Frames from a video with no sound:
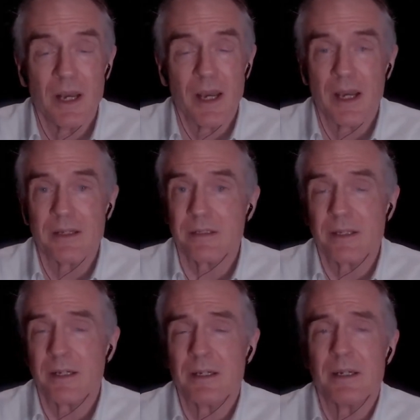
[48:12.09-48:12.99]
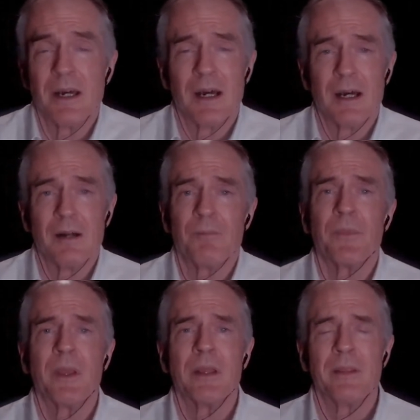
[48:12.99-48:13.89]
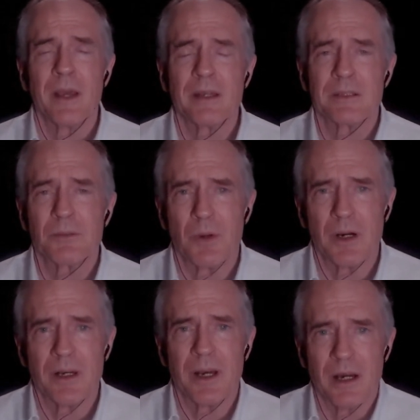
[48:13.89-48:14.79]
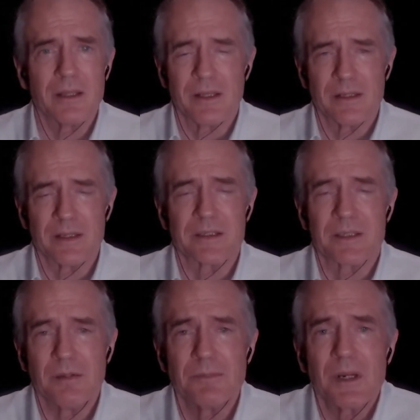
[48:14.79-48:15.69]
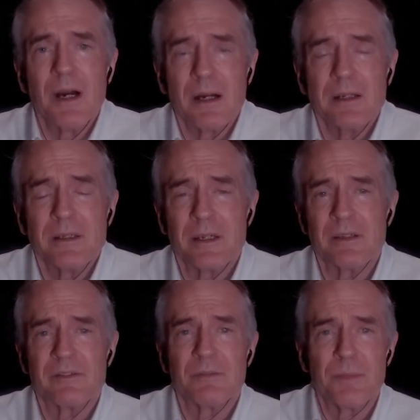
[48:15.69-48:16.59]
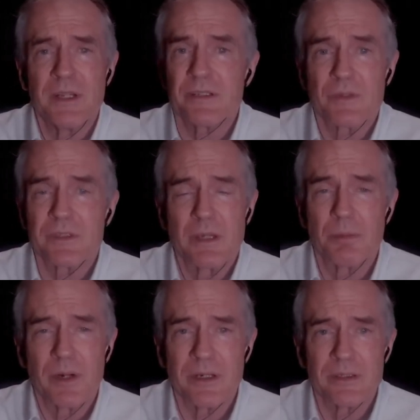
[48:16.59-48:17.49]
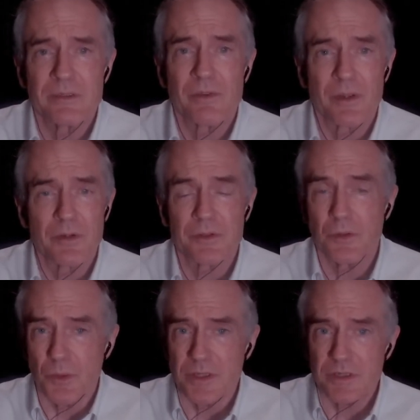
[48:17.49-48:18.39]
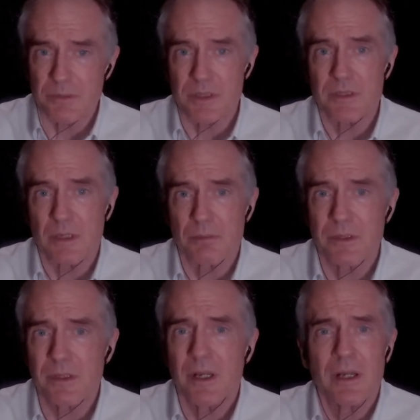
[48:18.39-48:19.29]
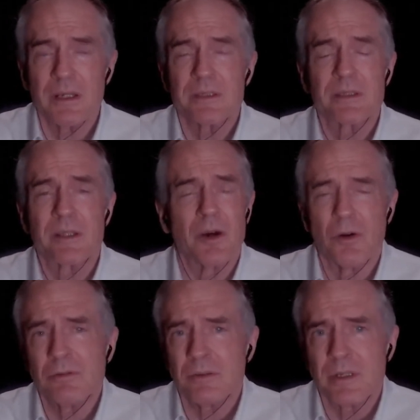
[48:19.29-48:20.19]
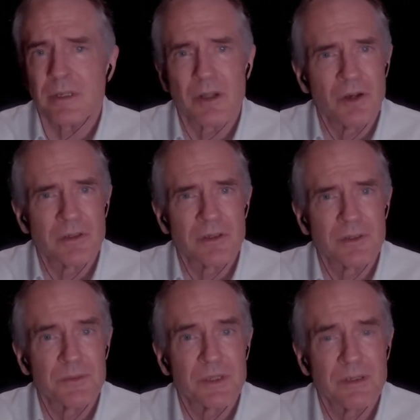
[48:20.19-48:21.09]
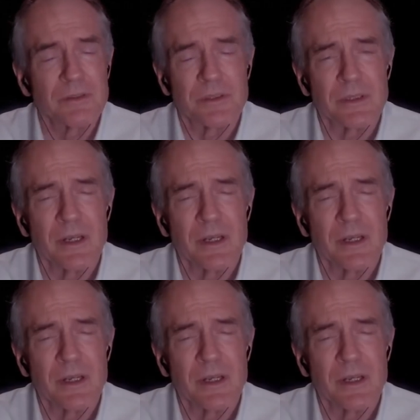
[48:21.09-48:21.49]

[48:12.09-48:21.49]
And that is why I think that some kind of peaceful separation for those who wish to be separate is the only long-term solution.